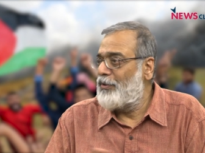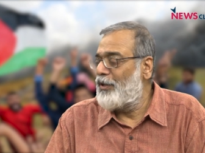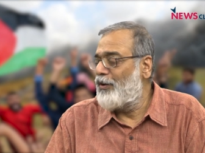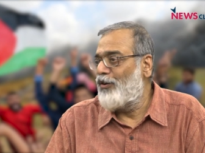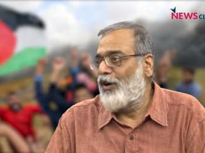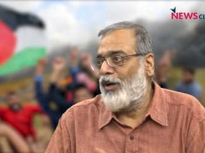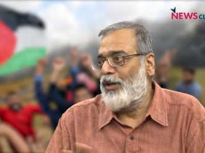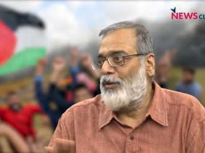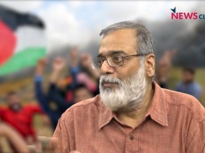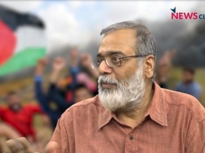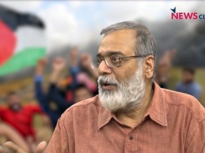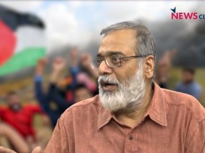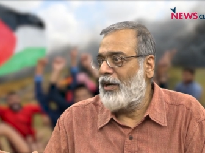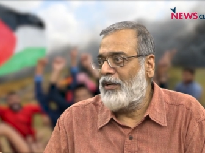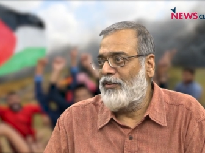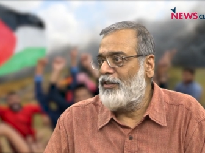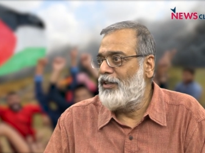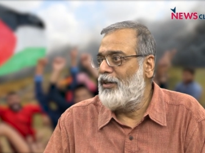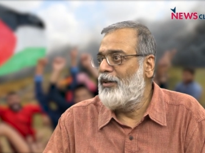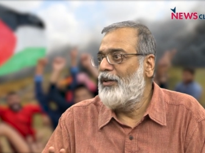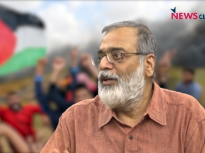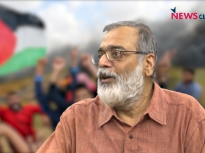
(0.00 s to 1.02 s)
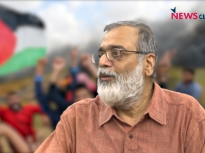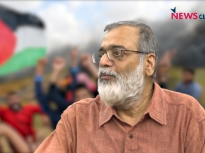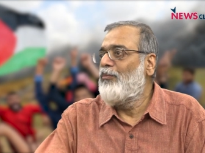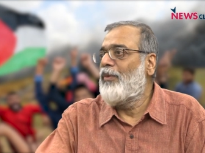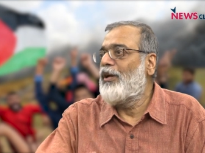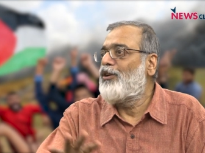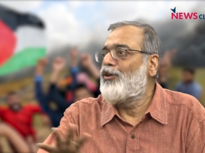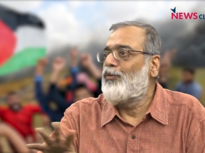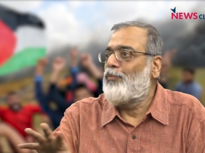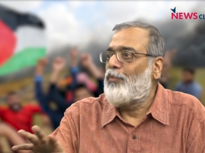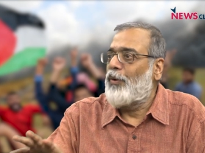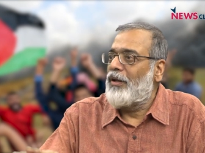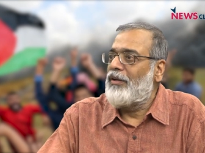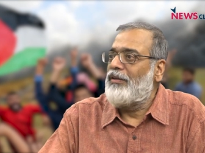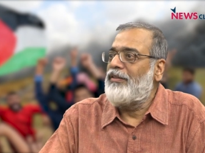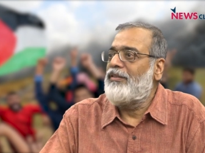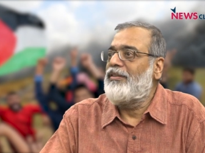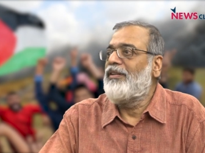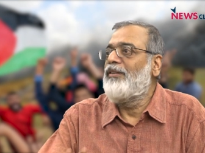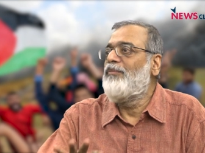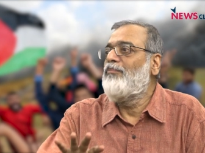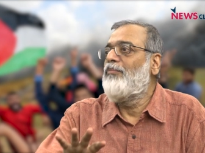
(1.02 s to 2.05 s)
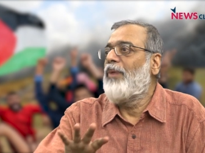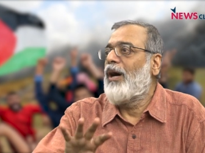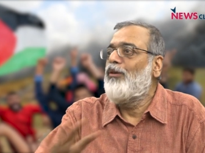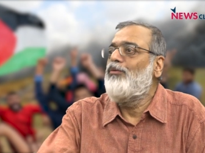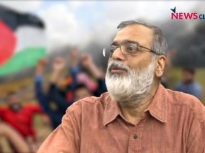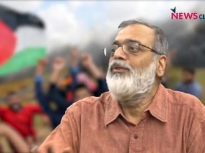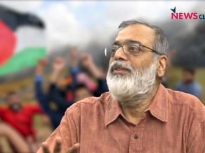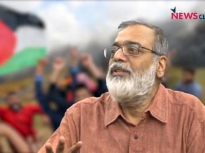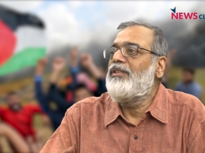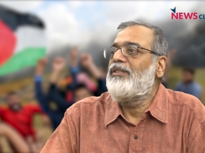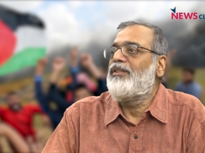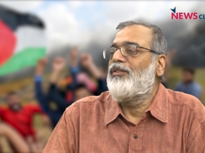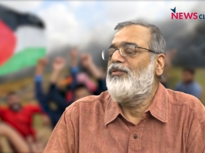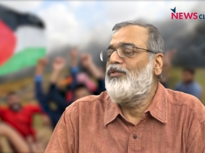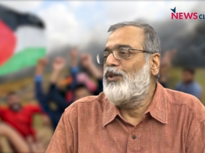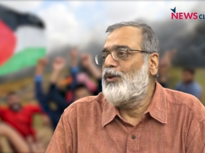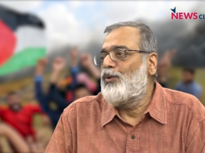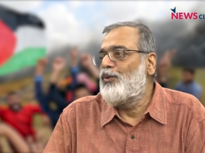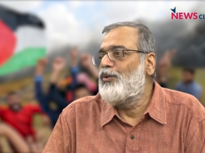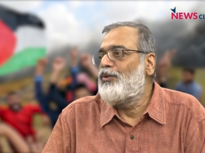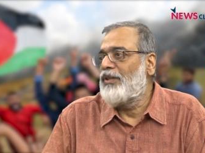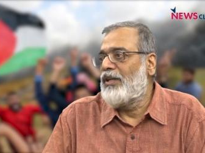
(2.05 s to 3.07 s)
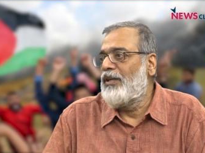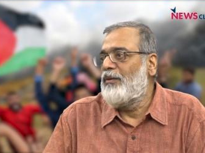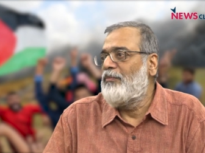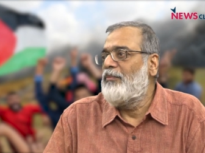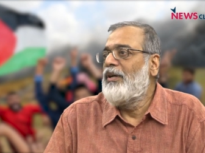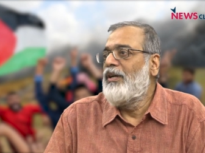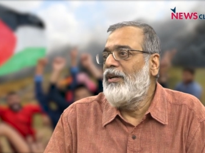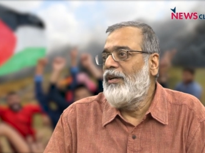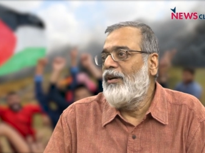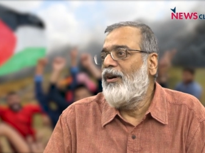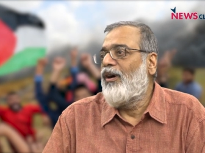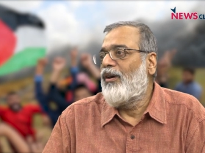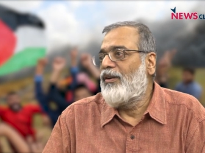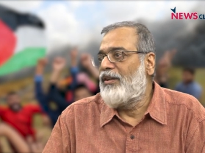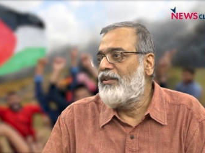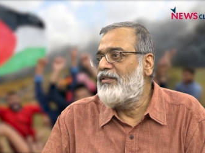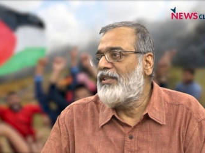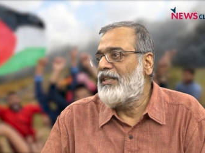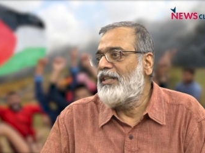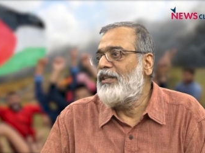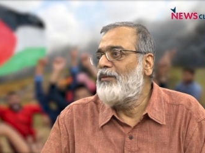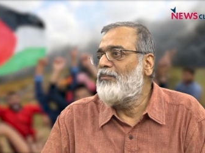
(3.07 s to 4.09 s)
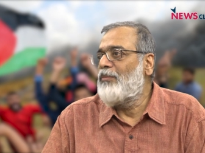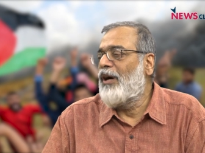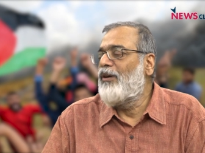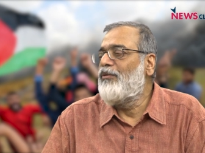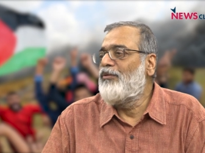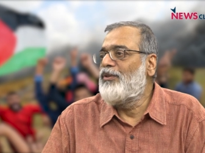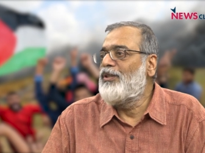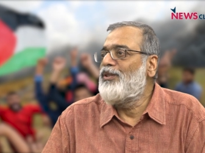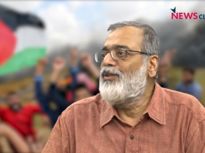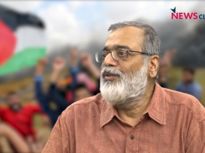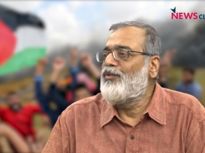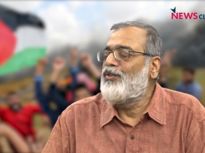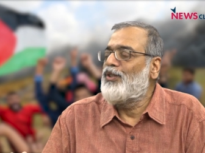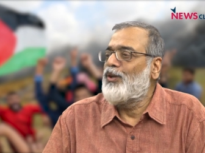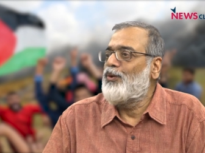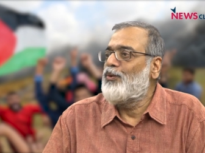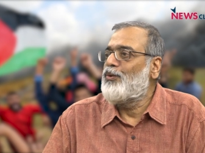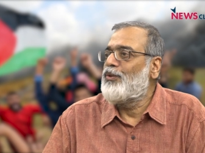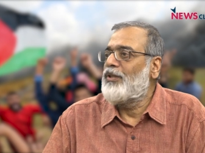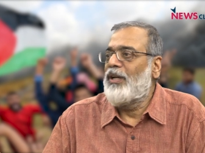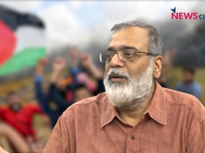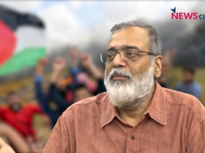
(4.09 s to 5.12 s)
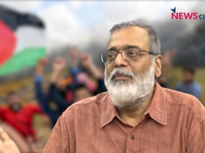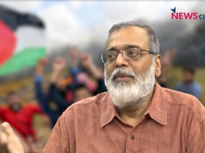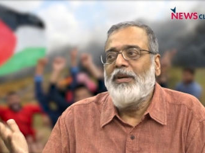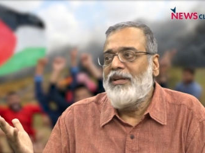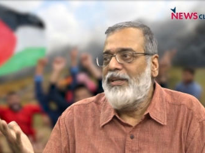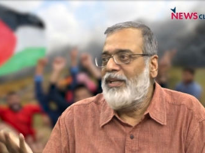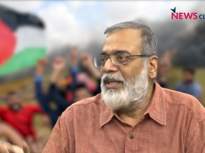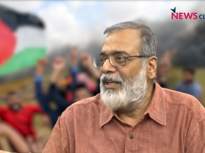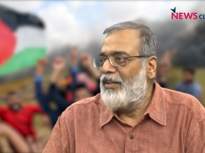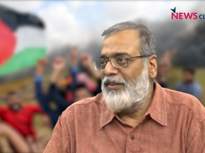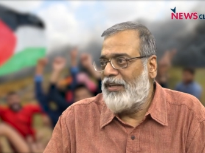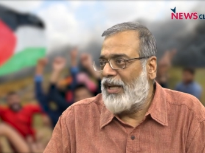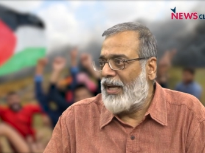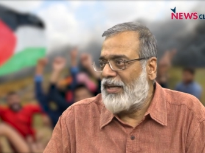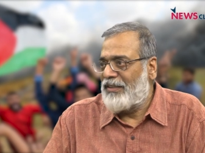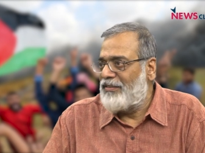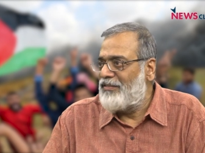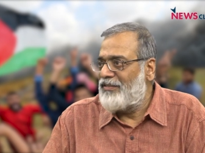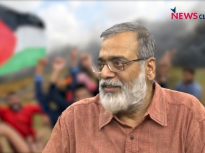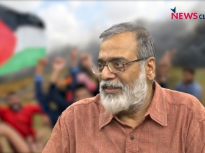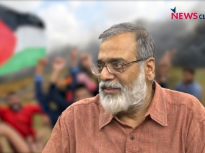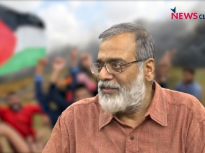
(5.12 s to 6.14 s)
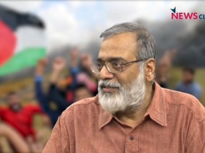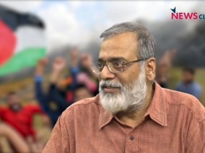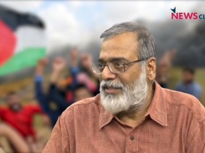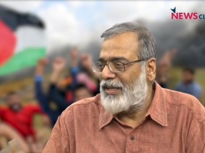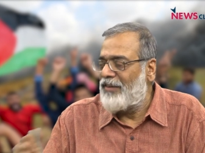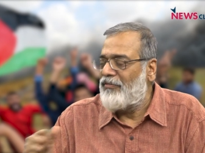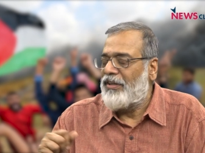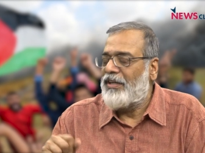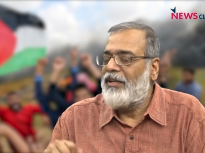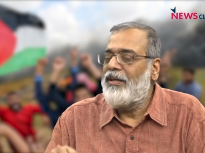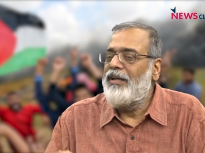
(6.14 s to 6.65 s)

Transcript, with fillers: They are not a part of the metropolitan boundaries of Jerusalem or the city boundaries of Jerusalem in 1967.